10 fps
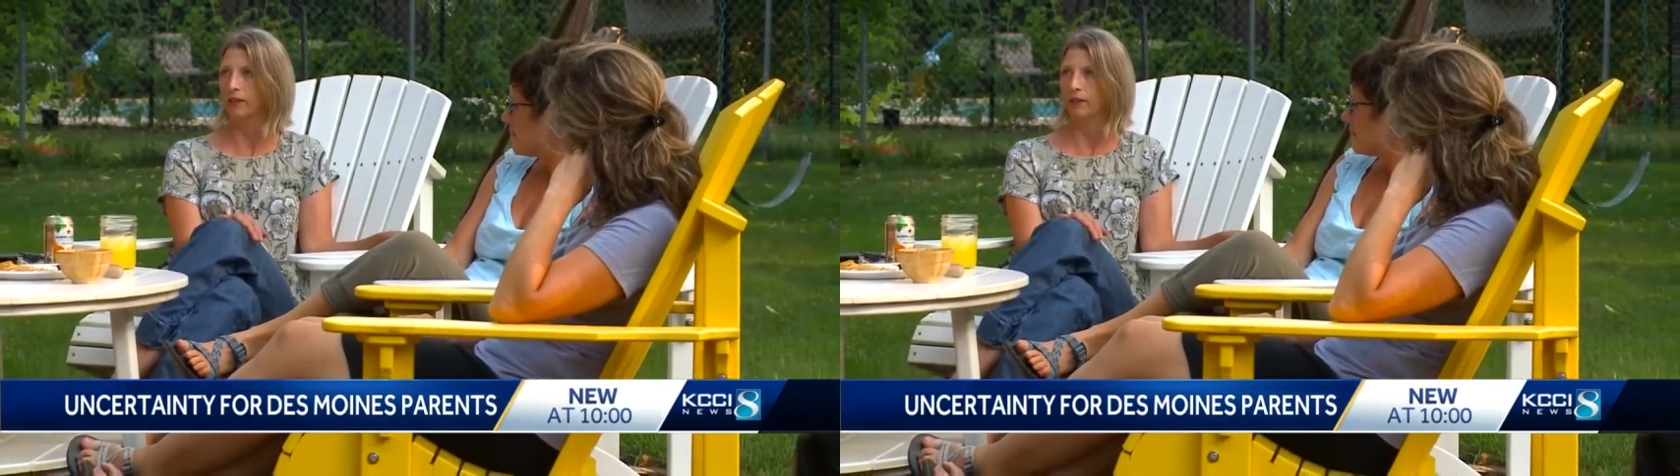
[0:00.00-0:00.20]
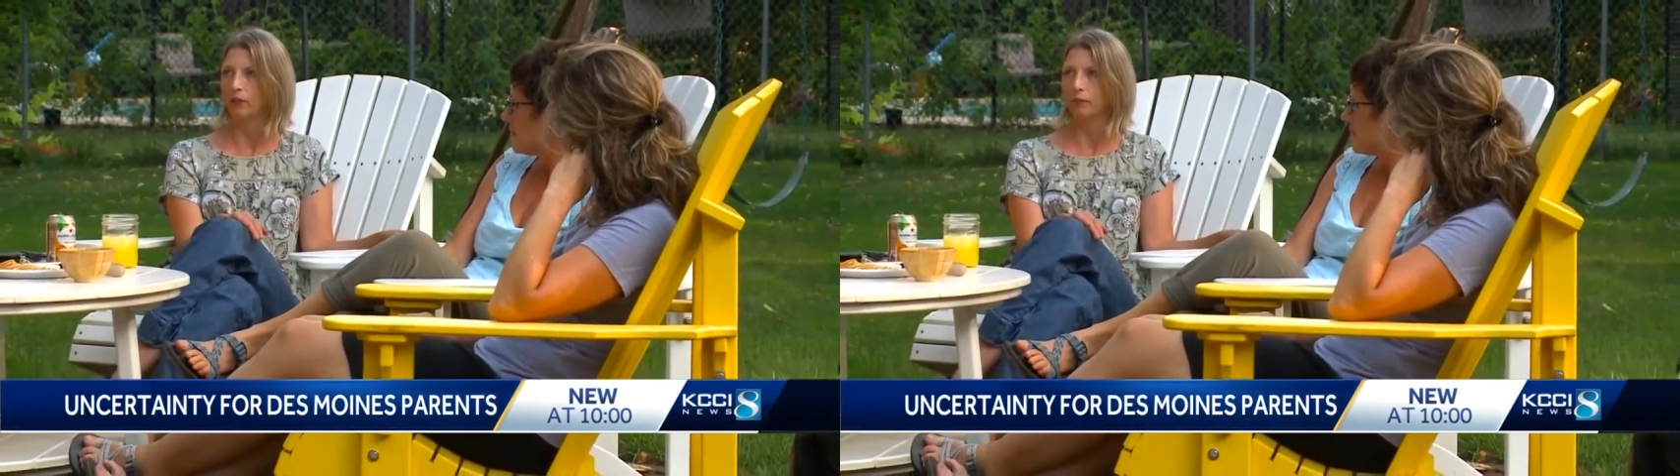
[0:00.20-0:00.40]

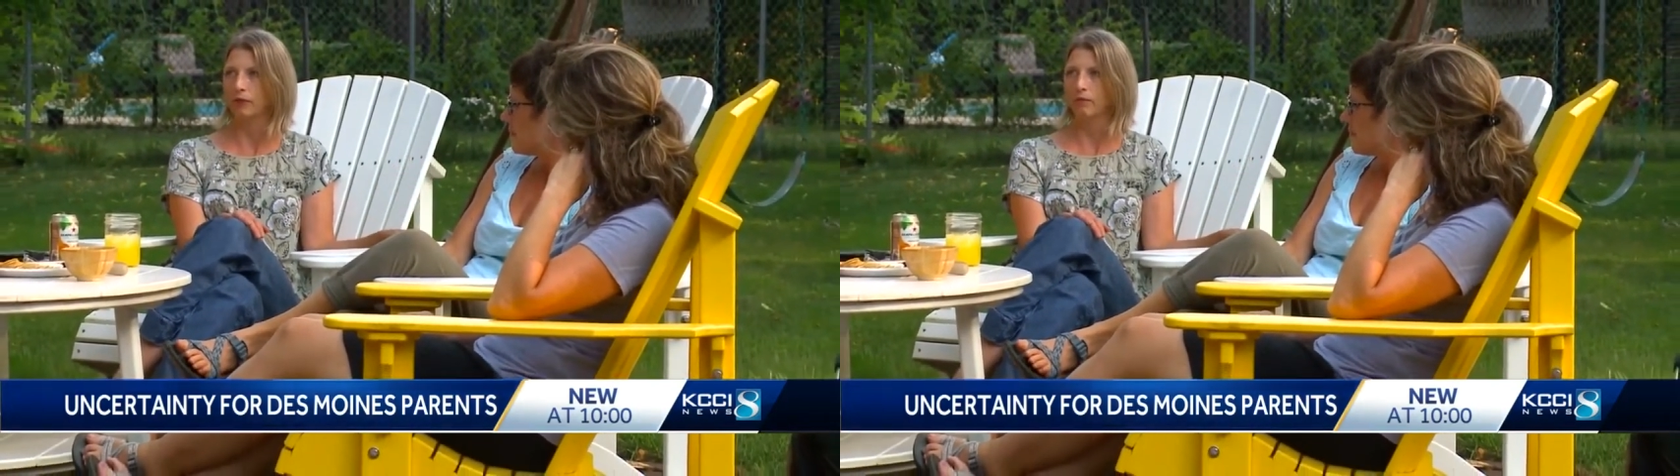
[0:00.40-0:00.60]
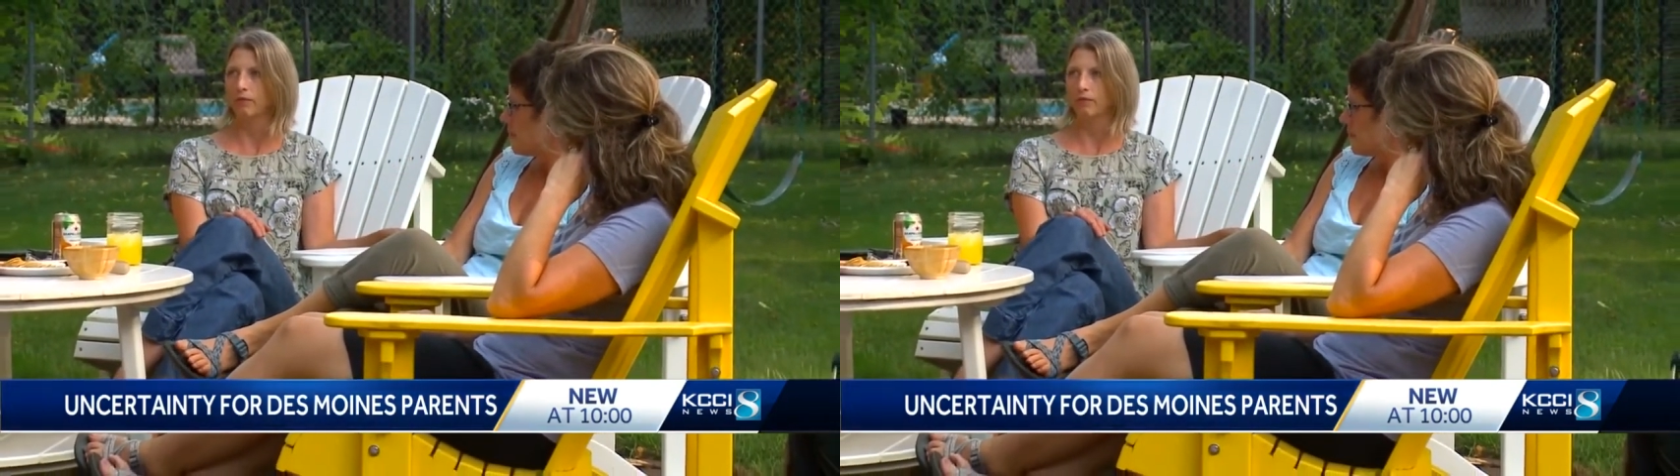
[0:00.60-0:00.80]
during their
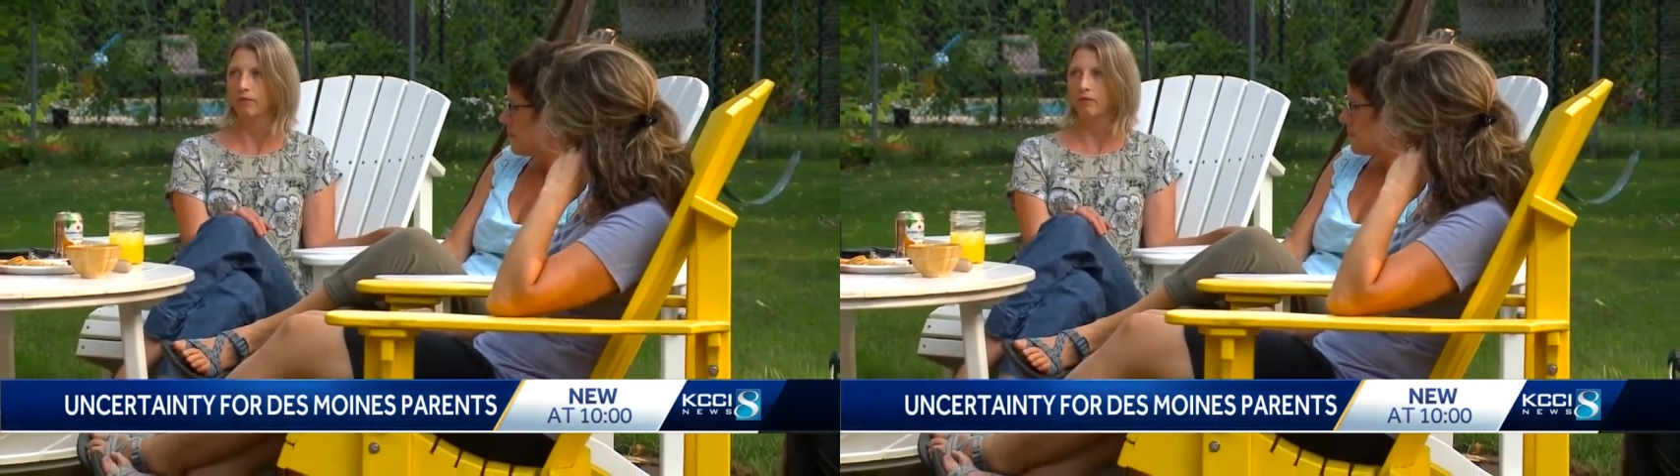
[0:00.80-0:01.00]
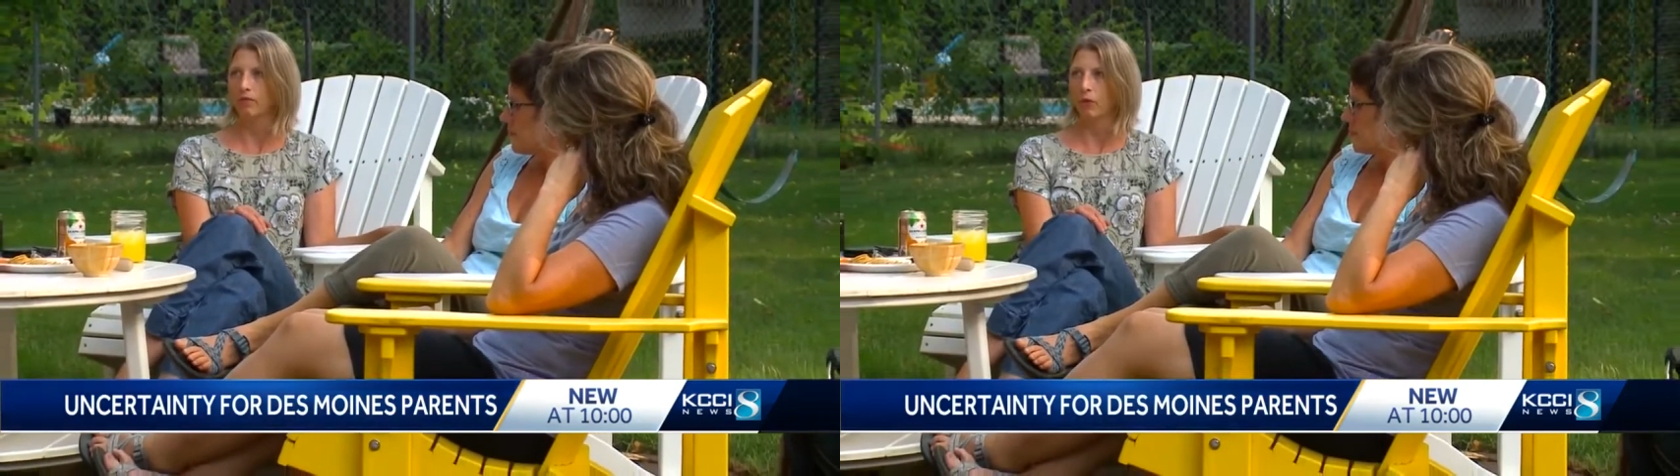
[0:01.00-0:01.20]
Friday
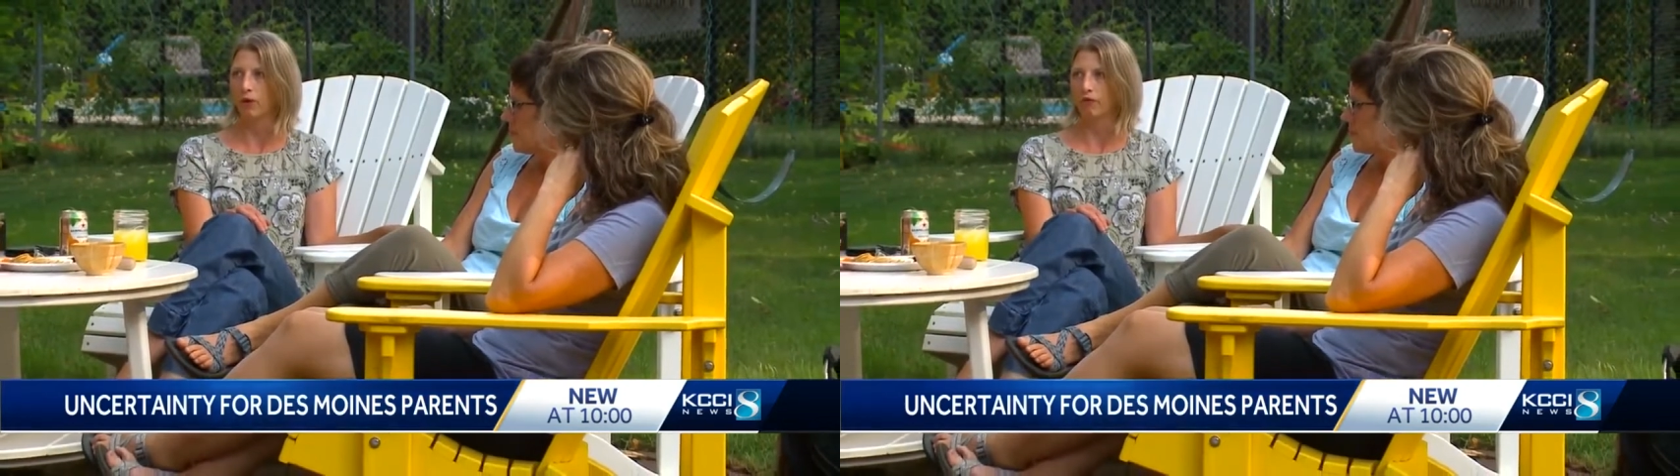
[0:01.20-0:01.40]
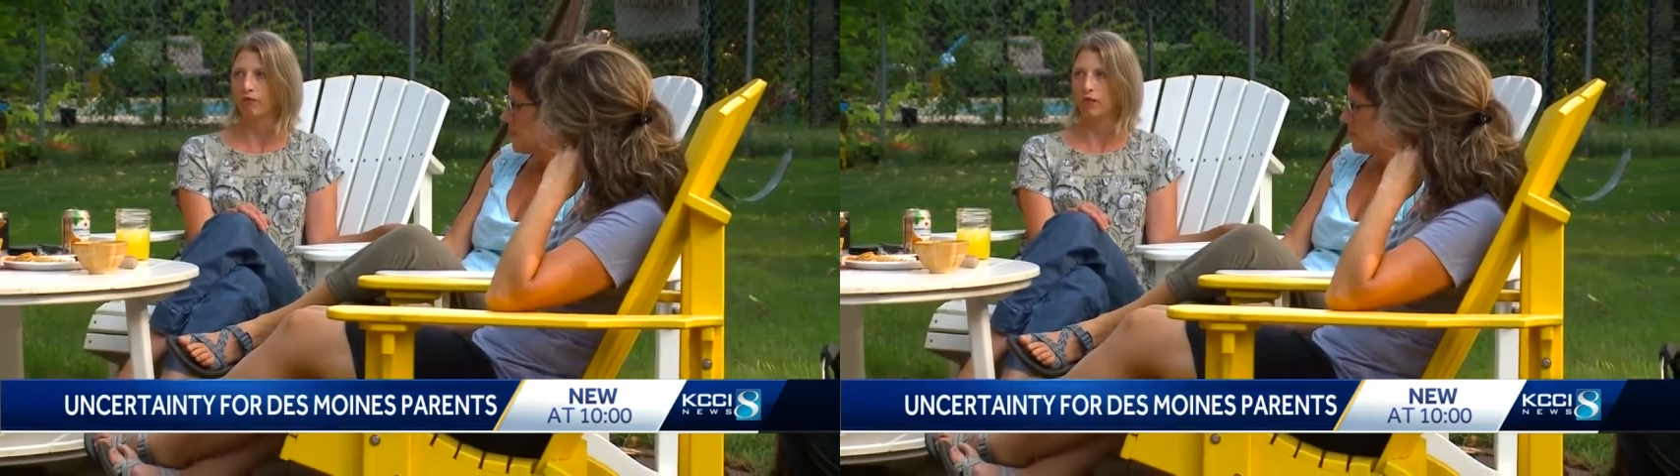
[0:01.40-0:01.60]
evening
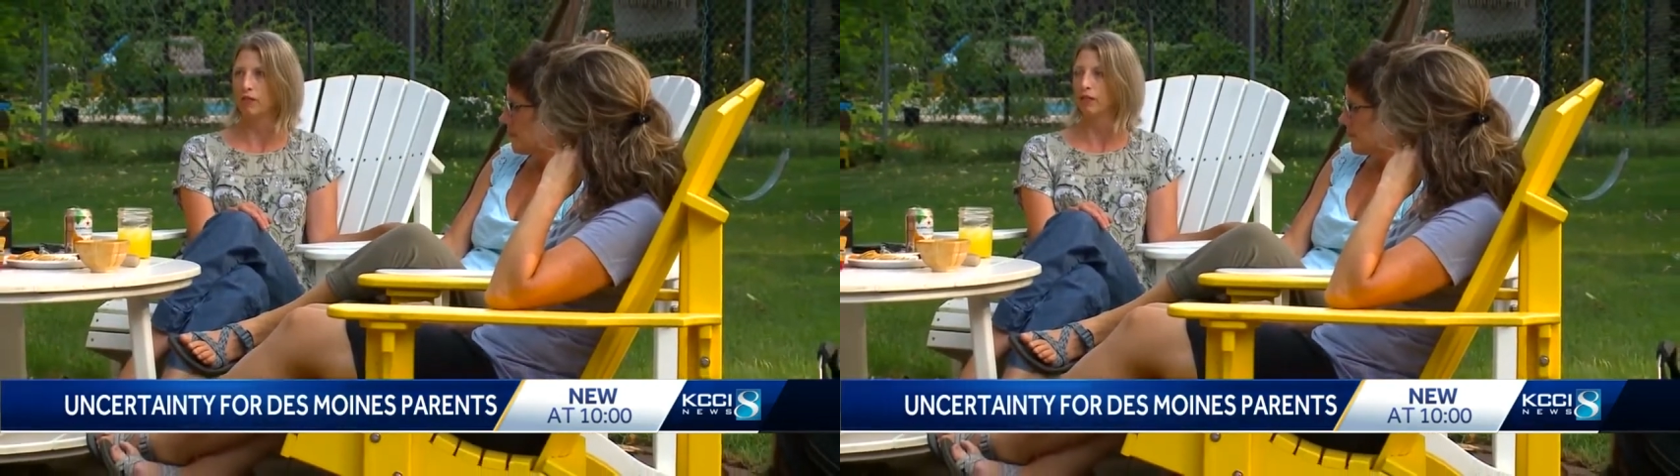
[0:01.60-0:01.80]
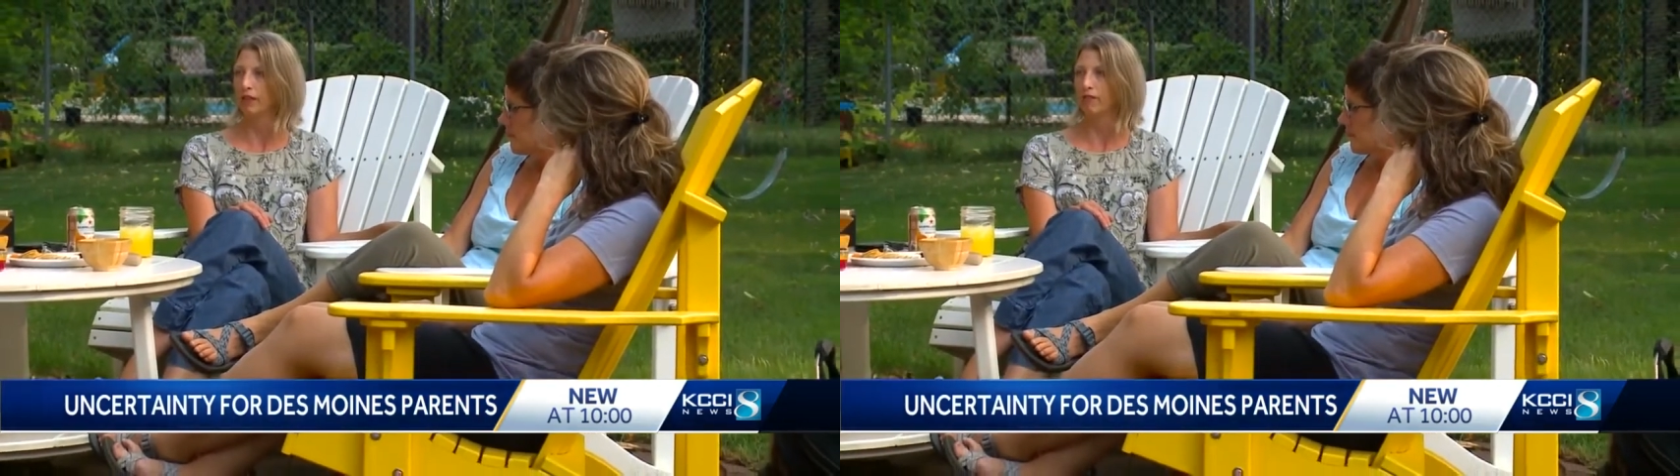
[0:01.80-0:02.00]
neighborhood